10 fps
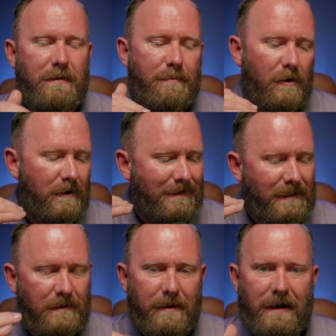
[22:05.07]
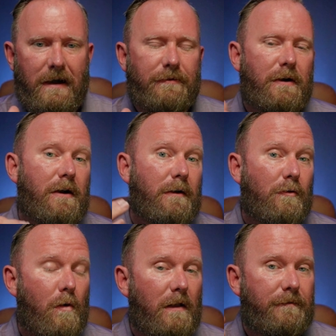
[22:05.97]
People are getting back out there
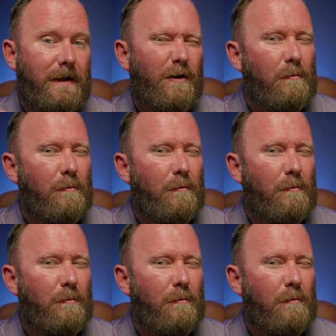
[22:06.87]
and qualifying.